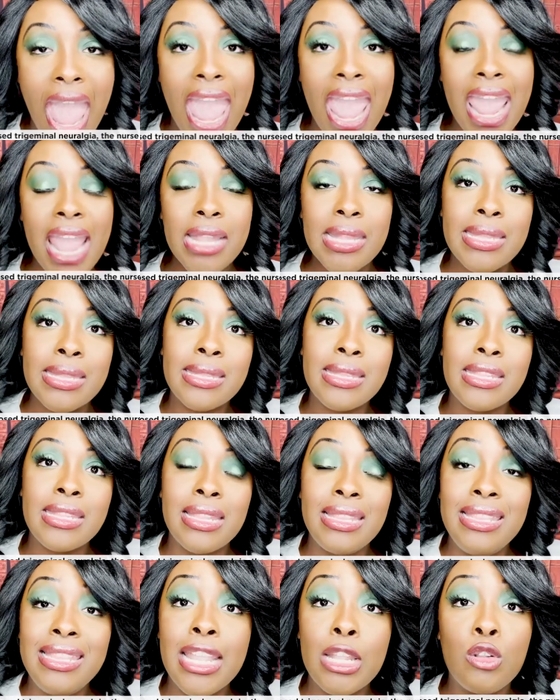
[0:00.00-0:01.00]
And
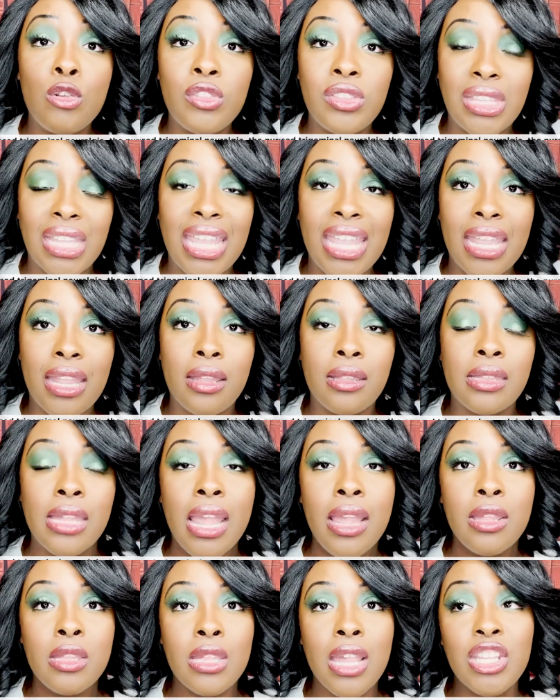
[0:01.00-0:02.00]
little things
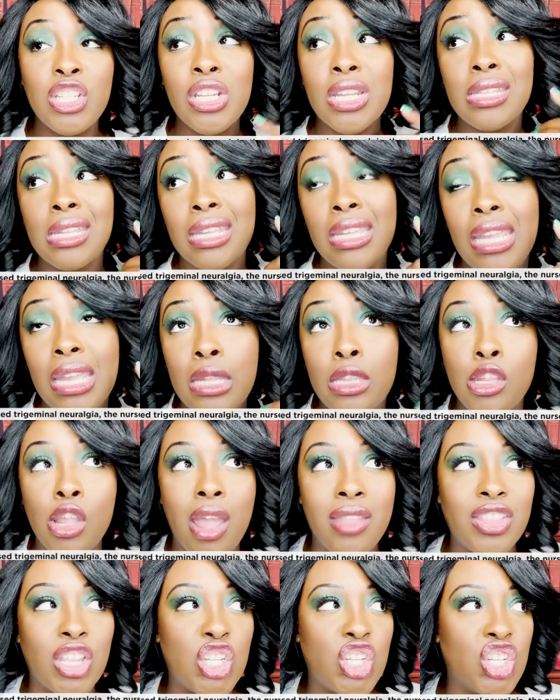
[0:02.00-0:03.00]
such as a kiss
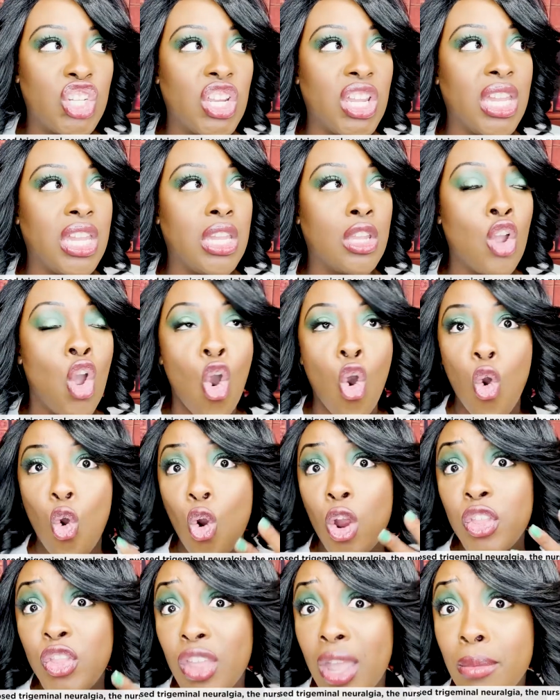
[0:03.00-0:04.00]
on the cheek
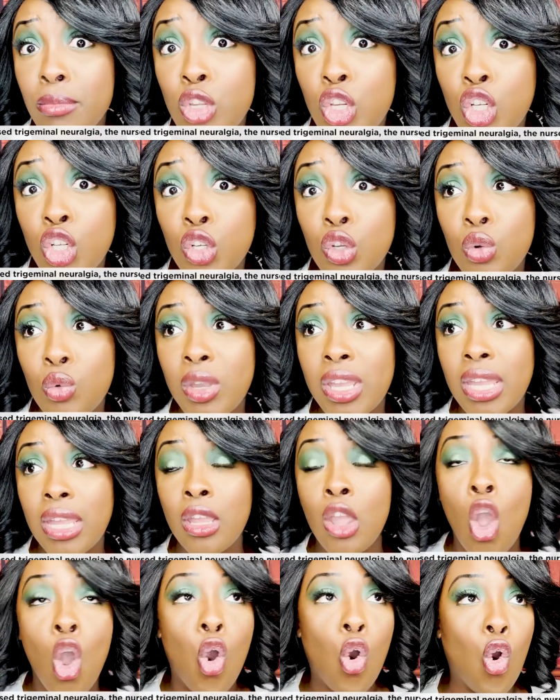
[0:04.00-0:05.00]
or them
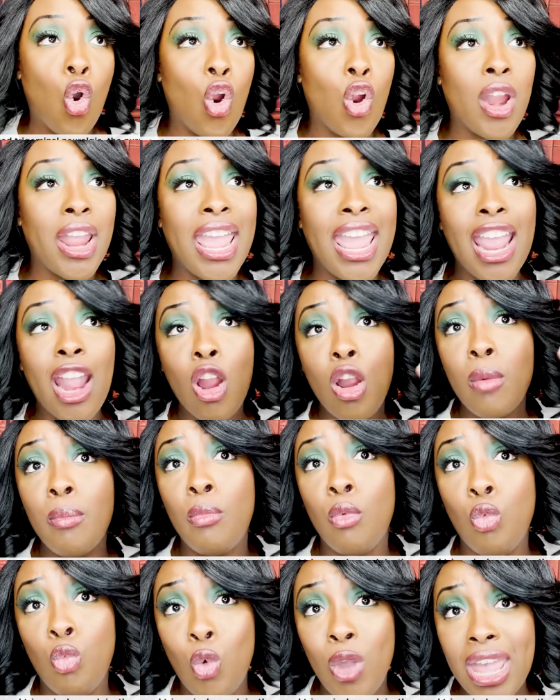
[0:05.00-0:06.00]
chewing or
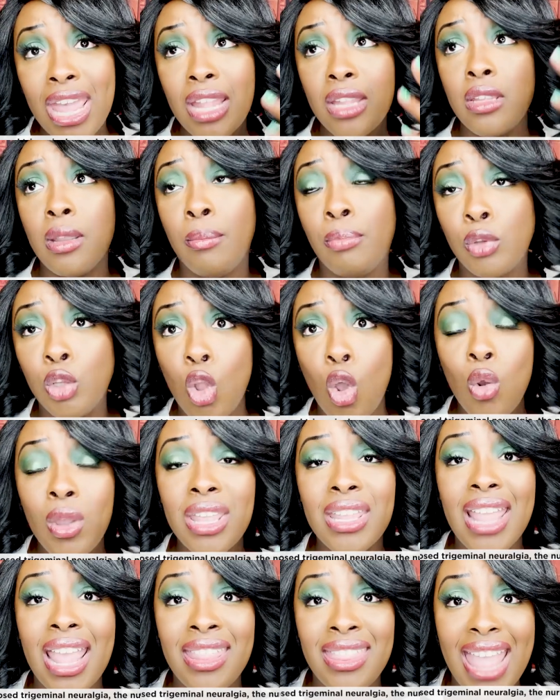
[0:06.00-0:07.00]
air wind
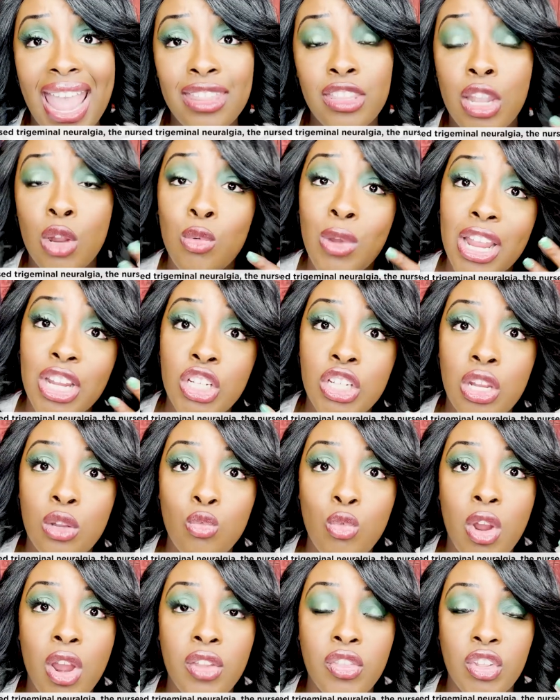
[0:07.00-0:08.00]
blowing in that direction
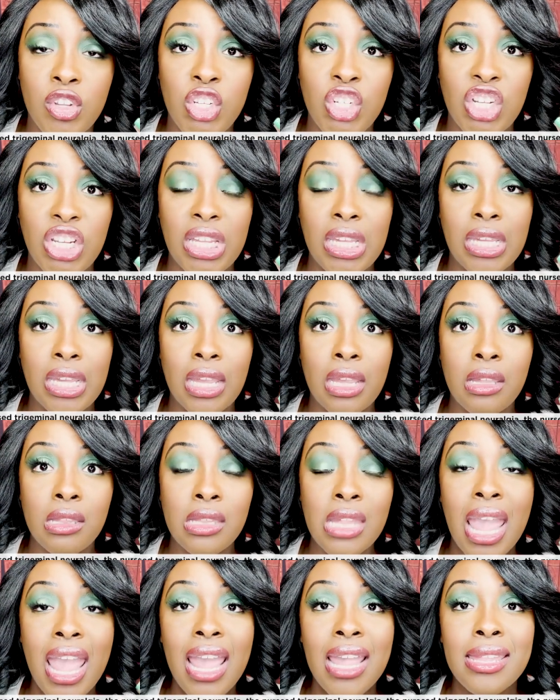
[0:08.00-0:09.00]
where the cheek
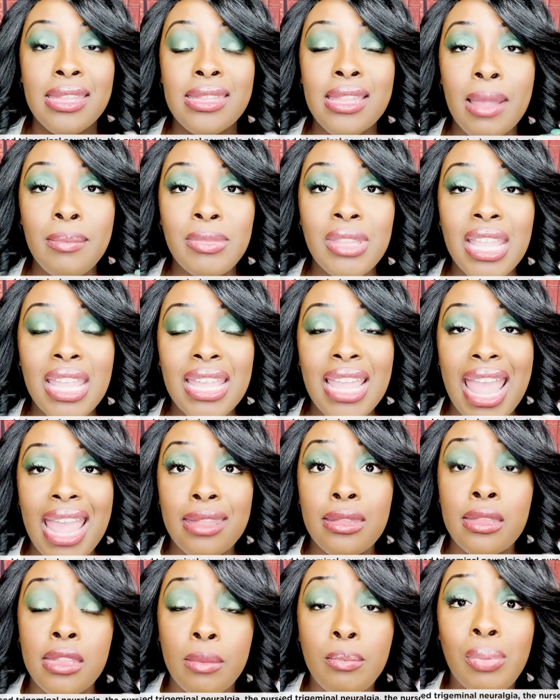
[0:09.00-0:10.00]
is, something
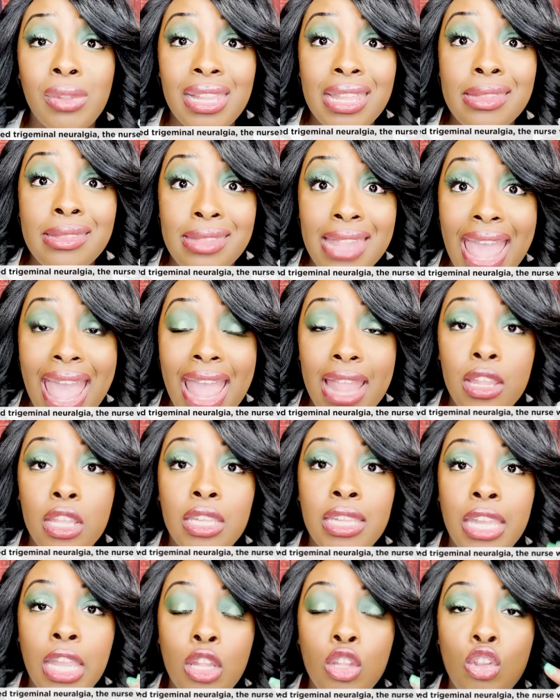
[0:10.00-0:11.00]
as simple as that
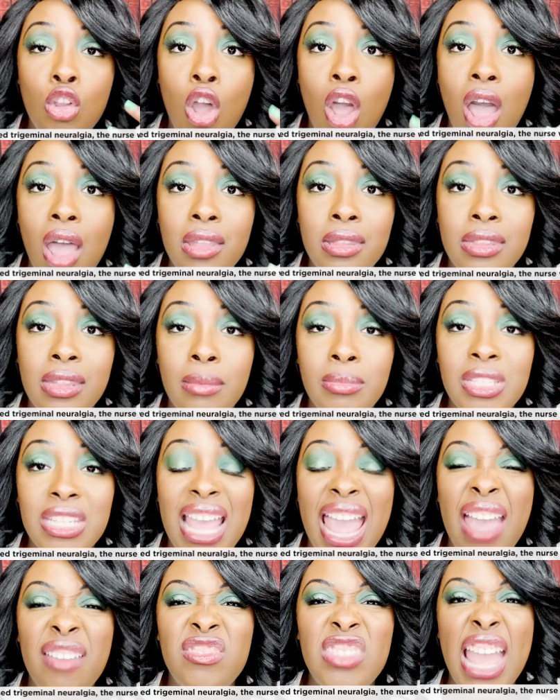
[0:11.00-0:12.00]
can cause them to
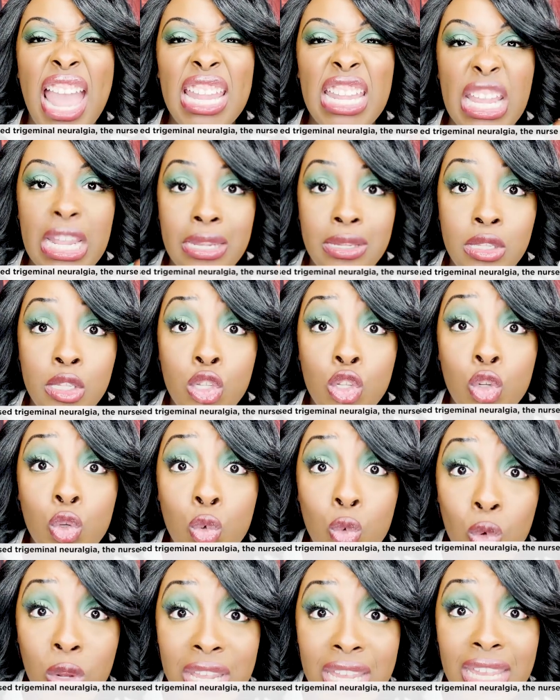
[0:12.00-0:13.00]
have that
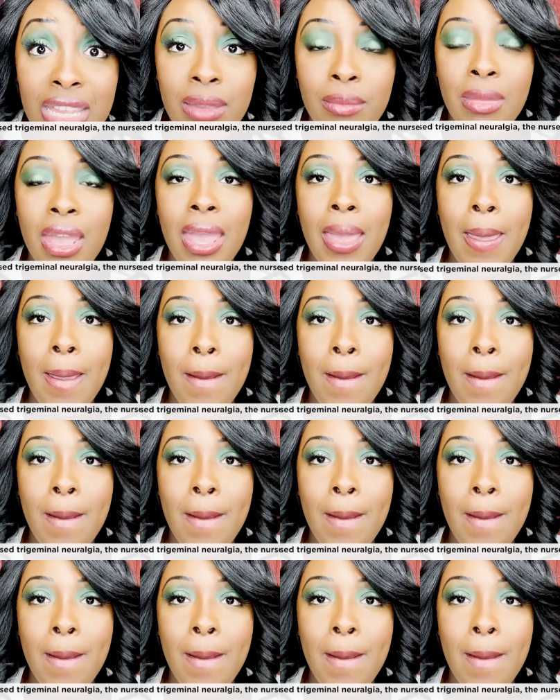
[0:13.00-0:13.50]
extreme